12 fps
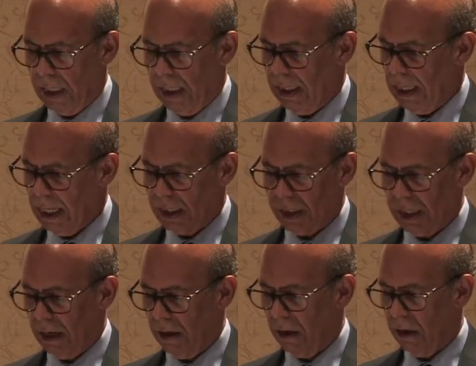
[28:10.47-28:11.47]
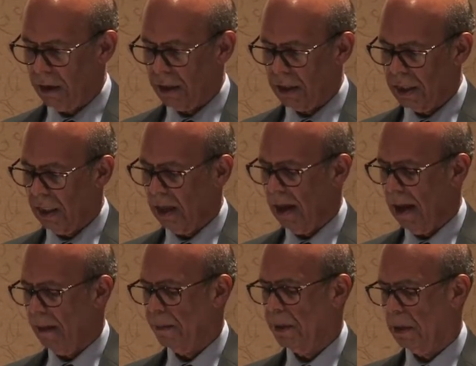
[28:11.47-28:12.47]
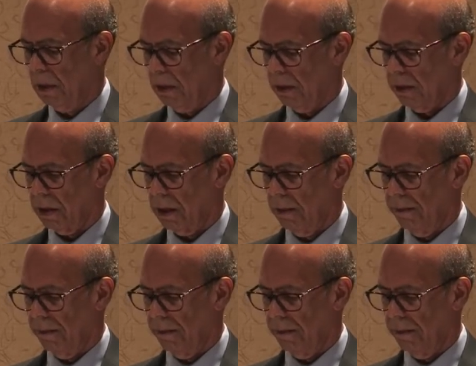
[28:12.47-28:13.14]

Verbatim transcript: Yes, there are still obstacles